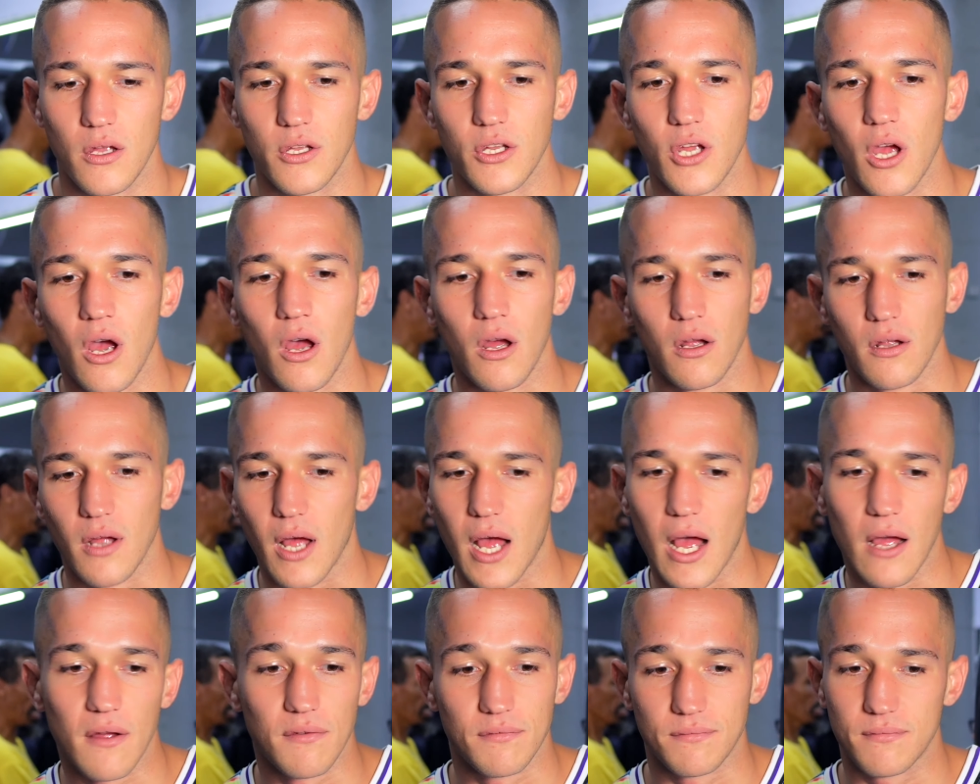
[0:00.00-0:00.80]

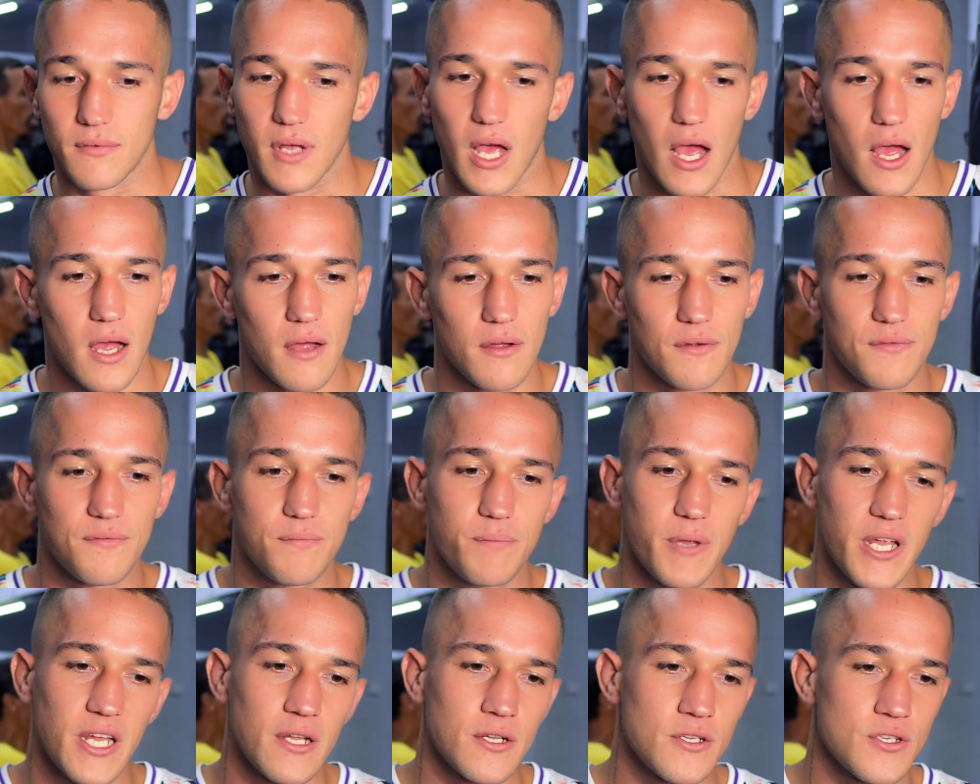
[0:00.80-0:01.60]
Yeah, I've
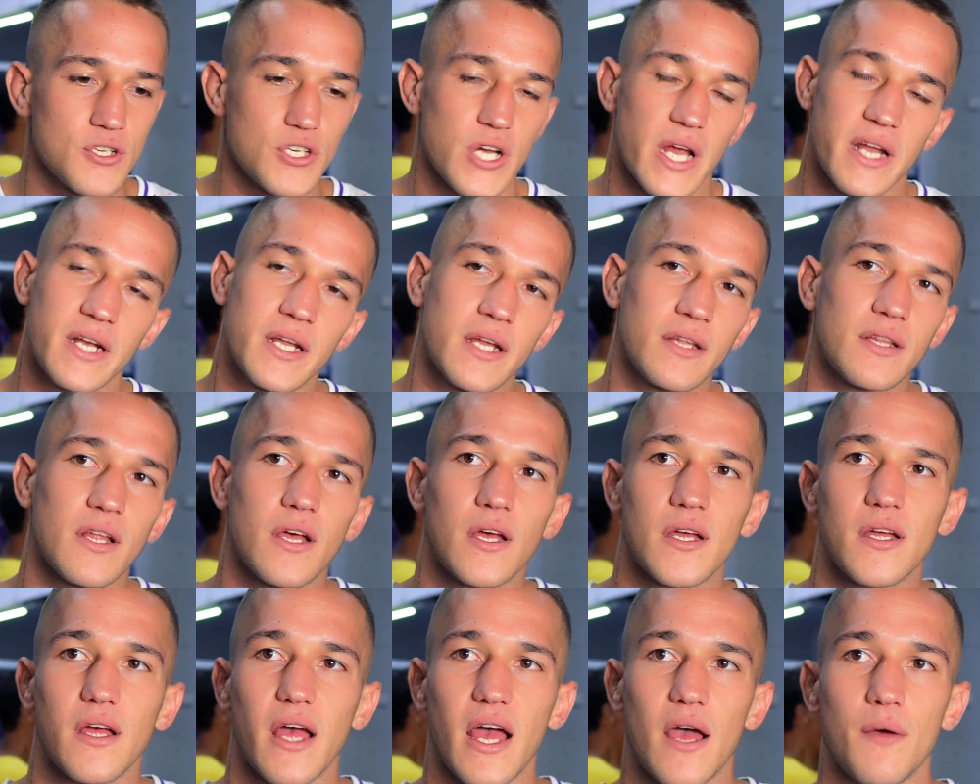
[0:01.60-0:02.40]
been training
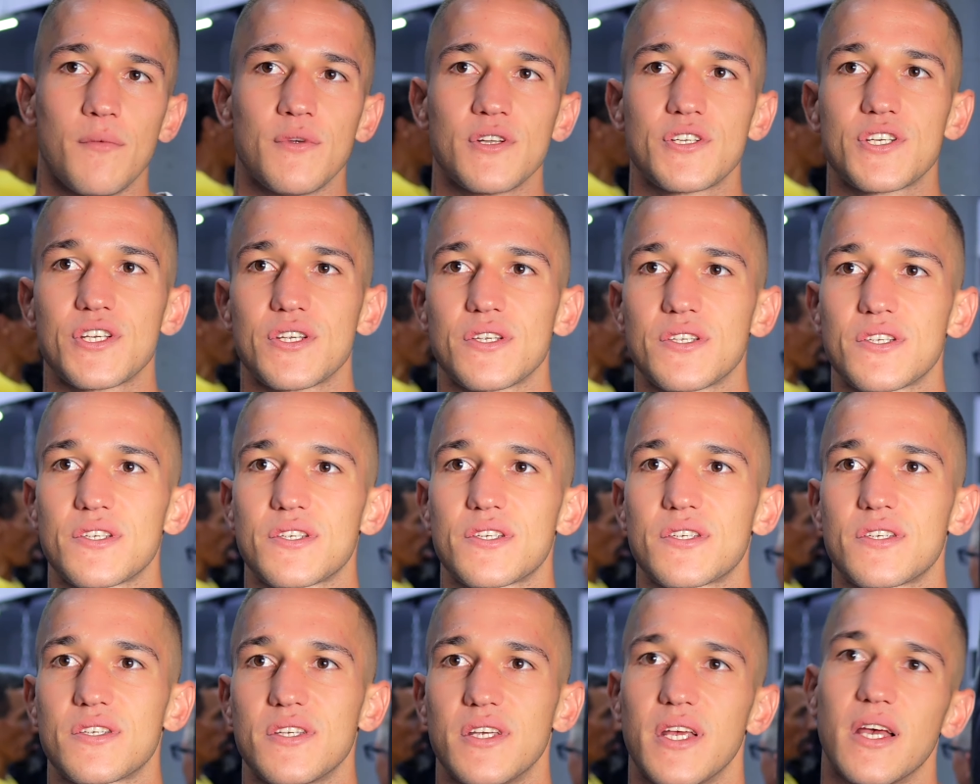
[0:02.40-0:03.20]
the
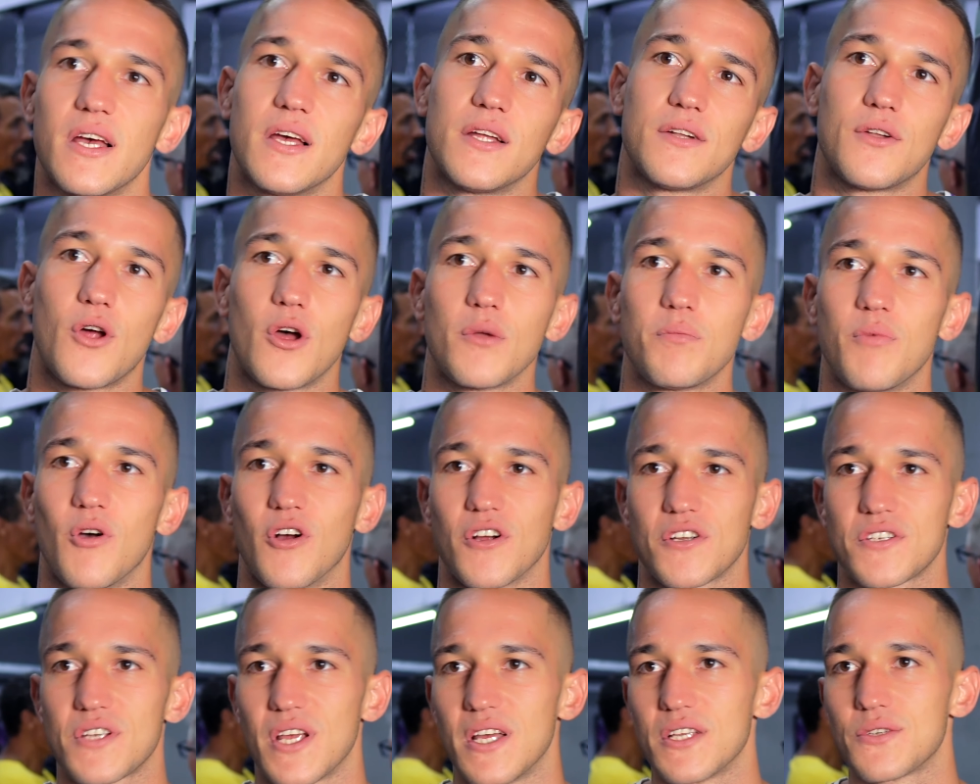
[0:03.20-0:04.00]
amateurs here at
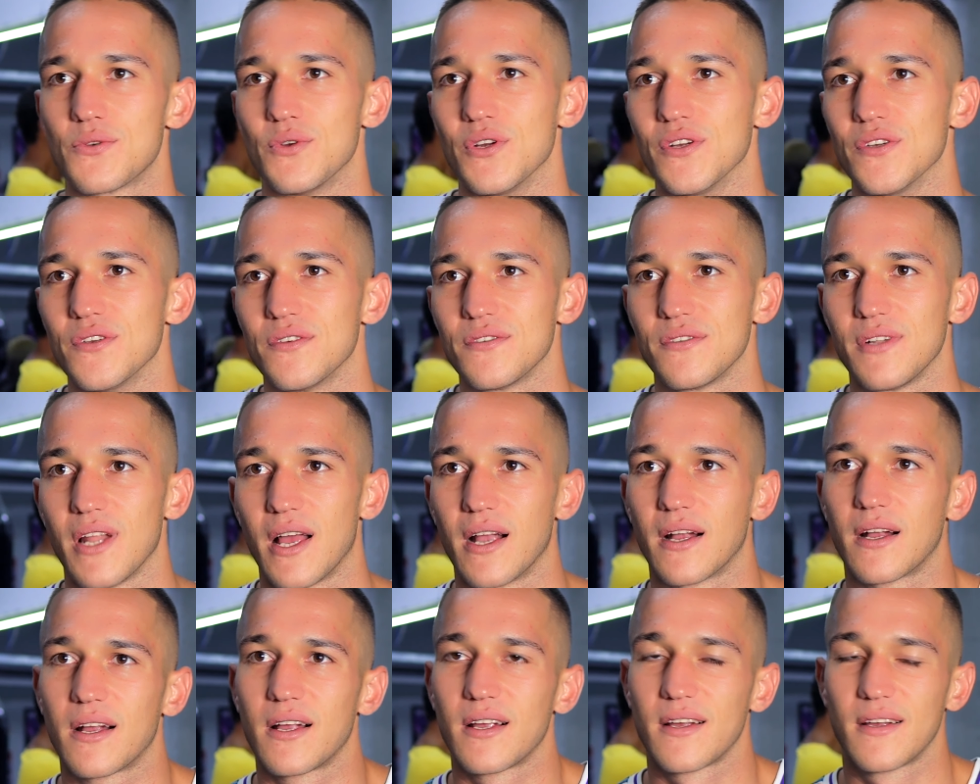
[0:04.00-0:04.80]
Hotbox as well.
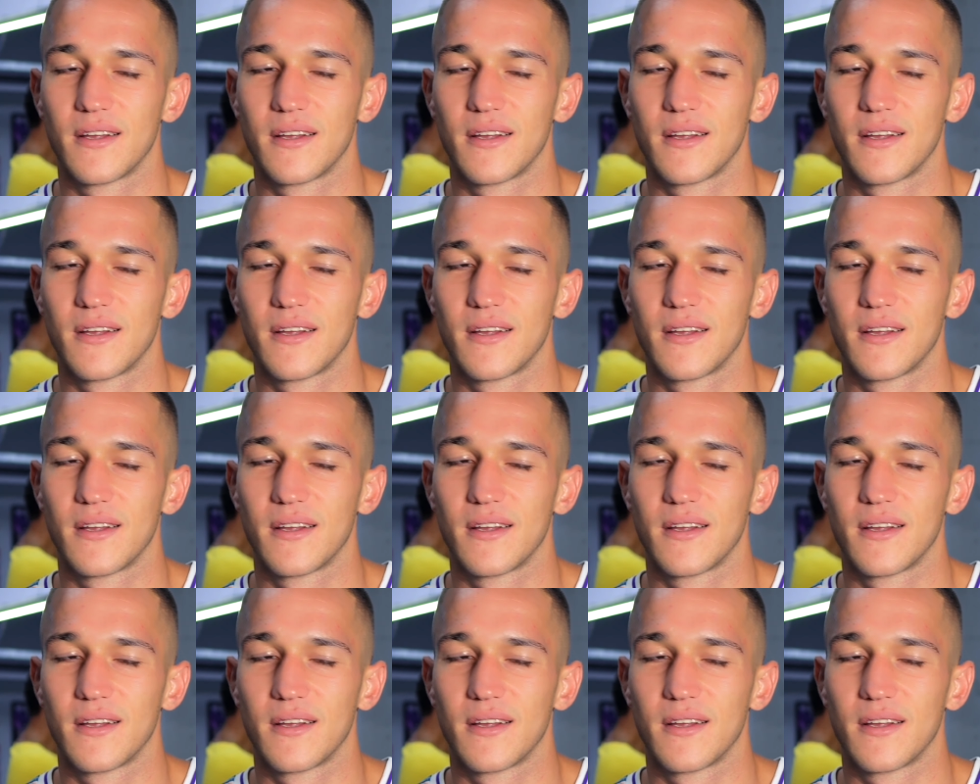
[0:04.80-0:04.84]
Like,